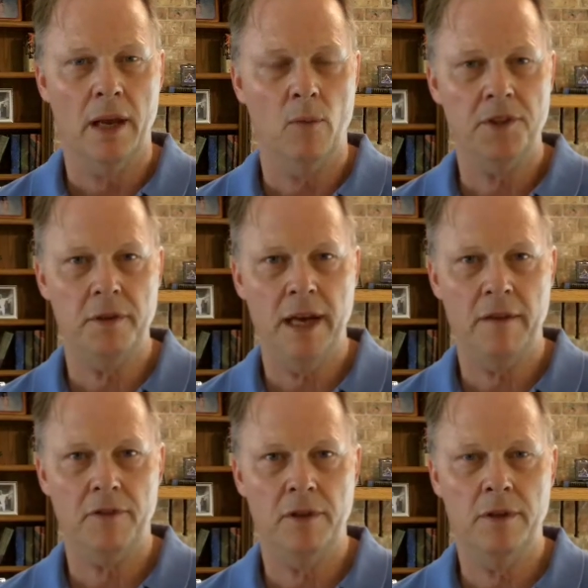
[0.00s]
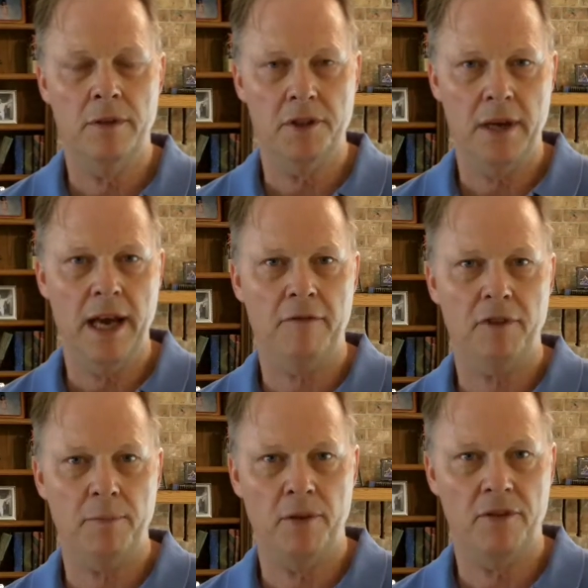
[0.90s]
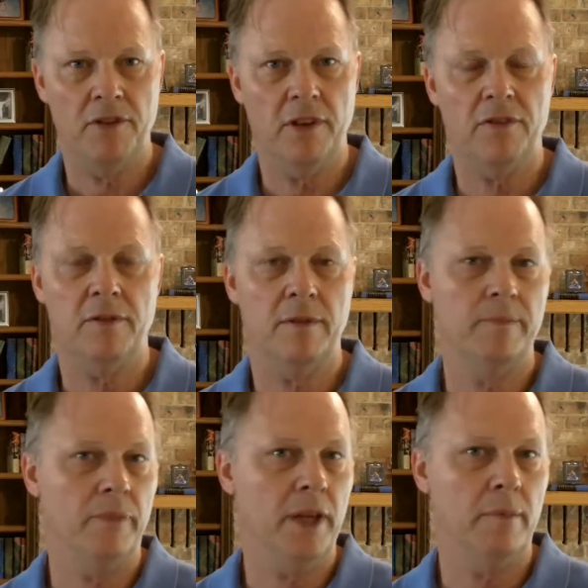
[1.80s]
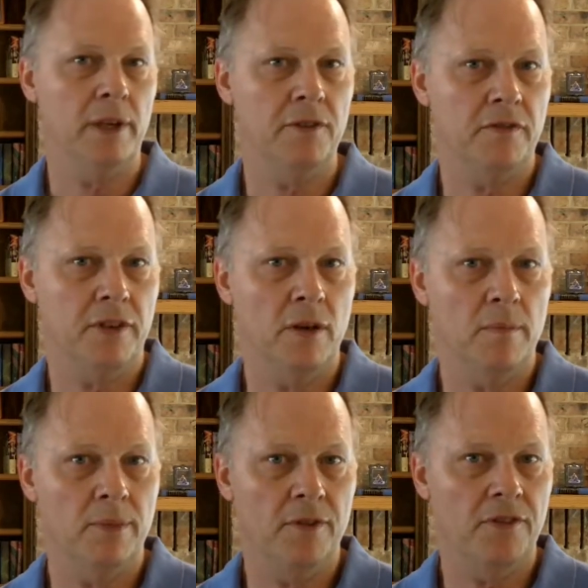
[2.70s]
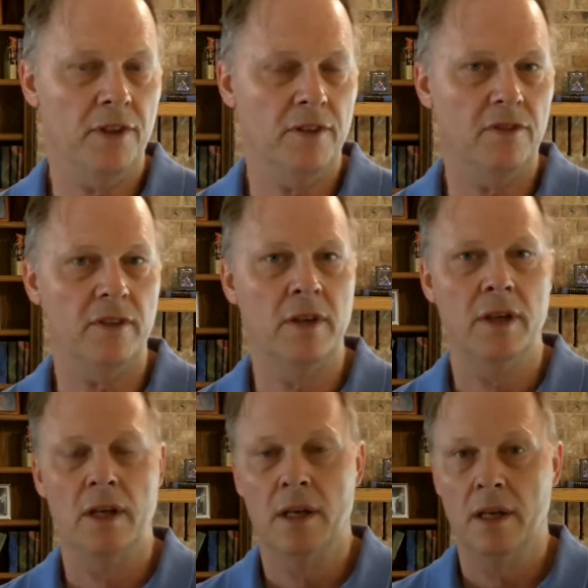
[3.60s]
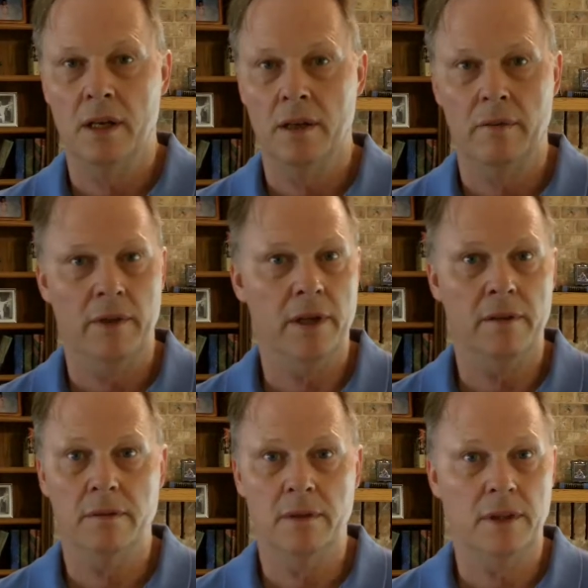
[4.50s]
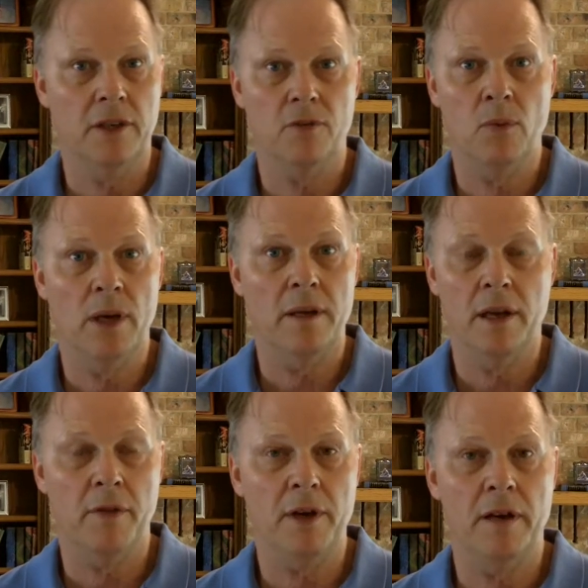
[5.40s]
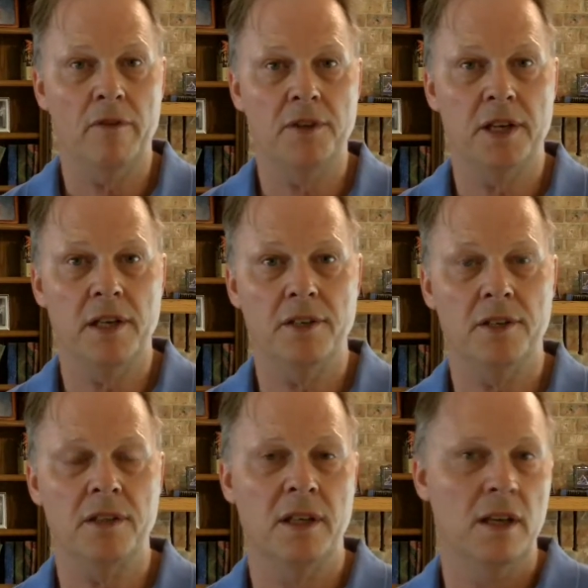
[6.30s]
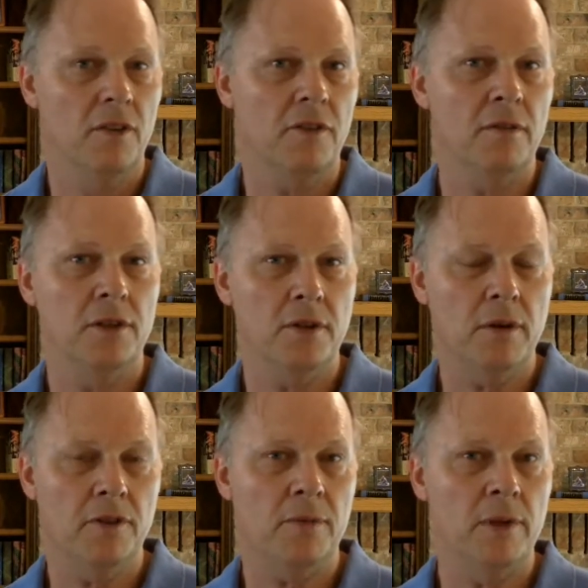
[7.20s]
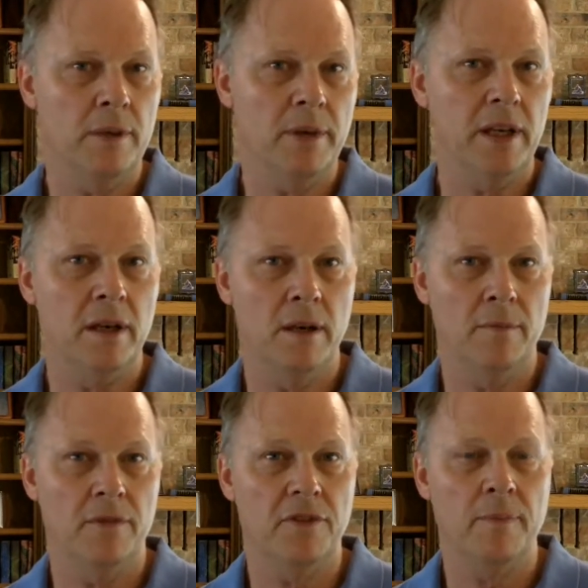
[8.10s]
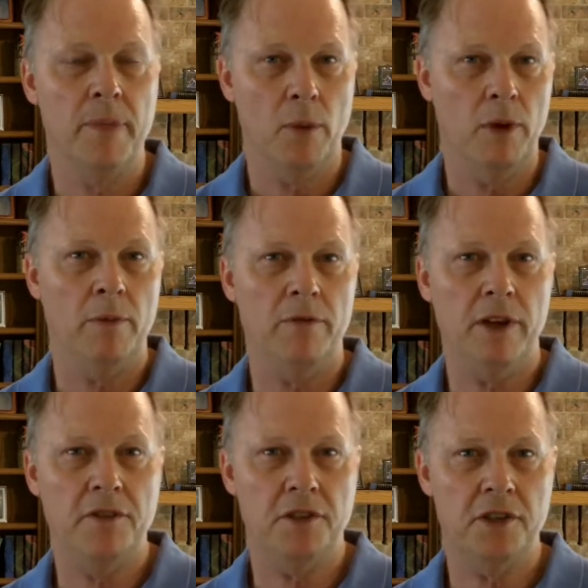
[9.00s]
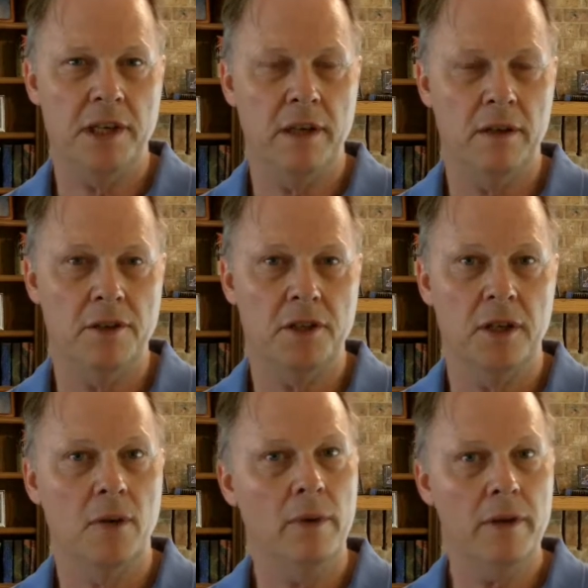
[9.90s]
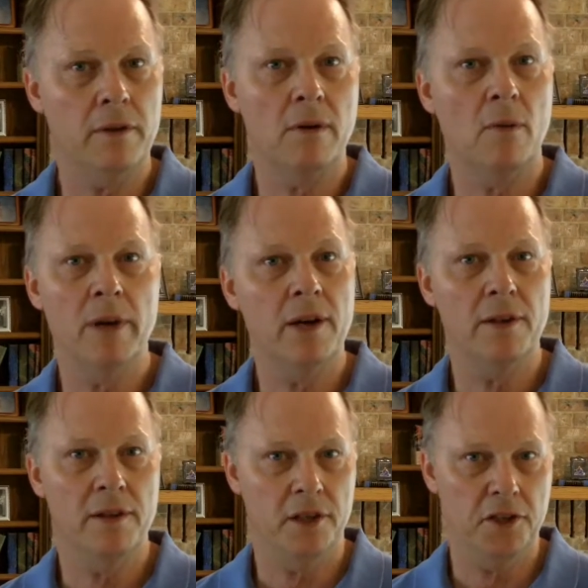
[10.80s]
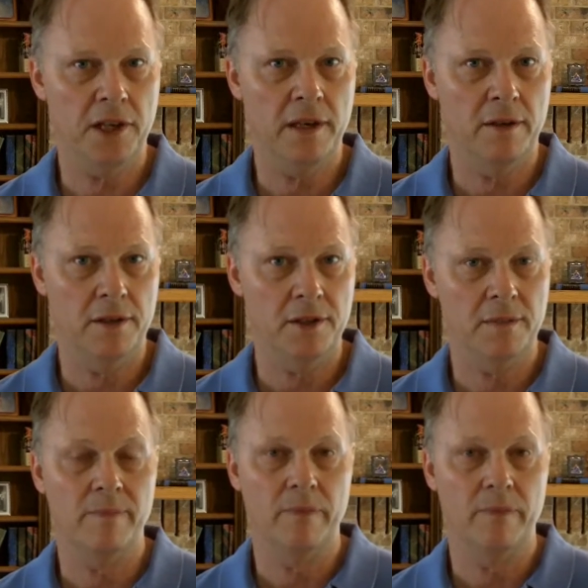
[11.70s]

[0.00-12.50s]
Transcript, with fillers: And what you have to do is you have to persist. Because if you don't persist, then guess what? Nothing ever changes. So the choice really becomes, when we face a challenge, we either grow bigger than the challenge